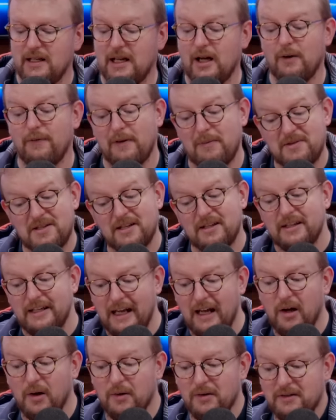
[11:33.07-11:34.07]
Now, if I'm sitting
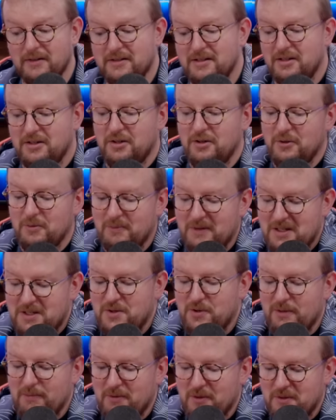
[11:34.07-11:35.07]
down to do
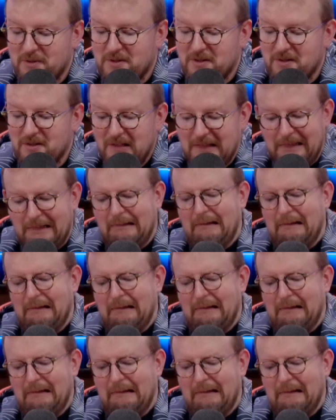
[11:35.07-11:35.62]
Mystery Booster,